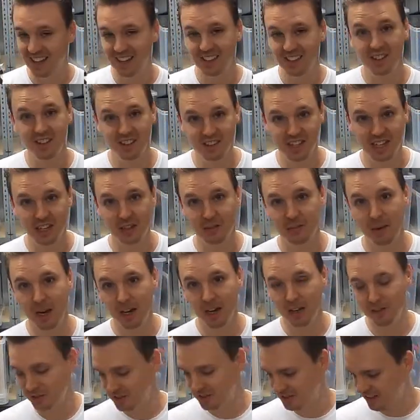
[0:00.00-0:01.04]
you can tell I'm
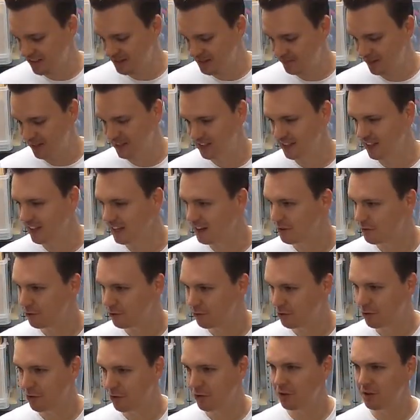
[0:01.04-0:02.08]
half asleep. I had like
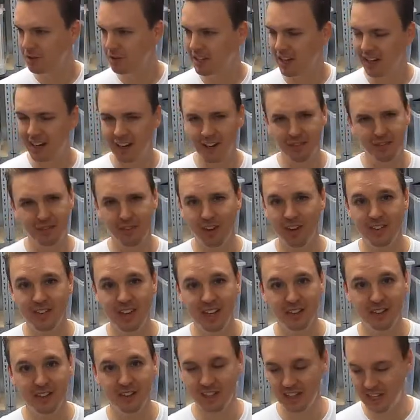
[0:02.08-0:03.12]
4.5
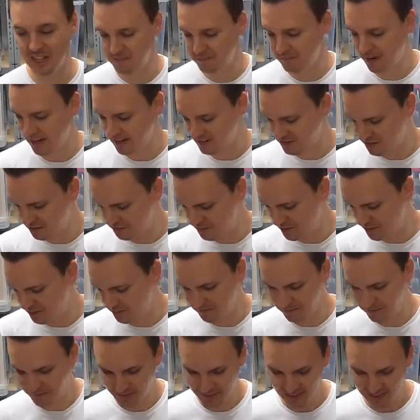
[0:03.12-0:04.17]
hours sleep
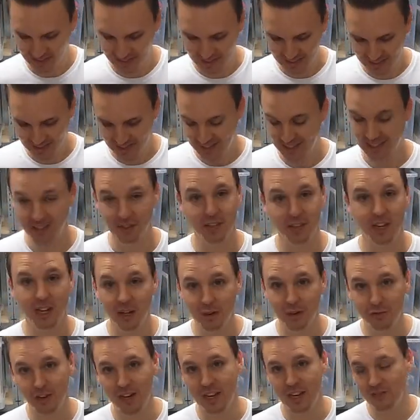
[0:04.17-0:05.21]
maximum. It was
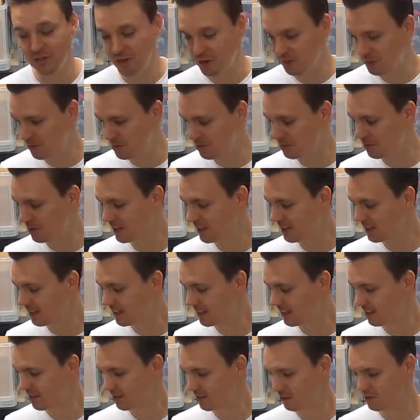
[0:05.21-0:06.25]
5:30 in the
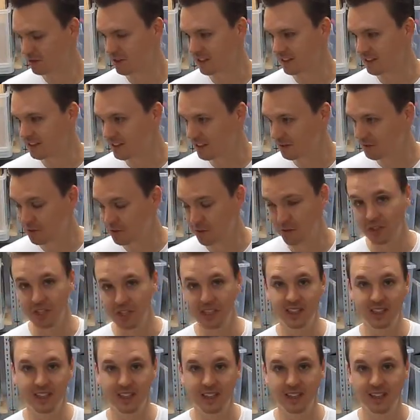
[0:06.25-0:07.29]
morning or 6 in the
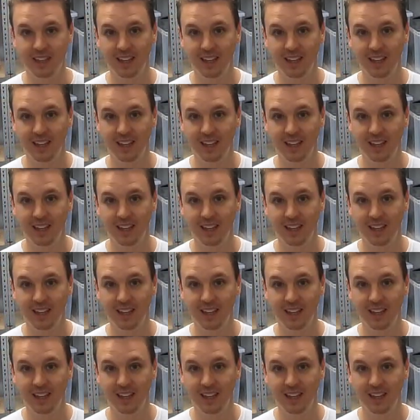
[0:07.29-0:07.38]
morning.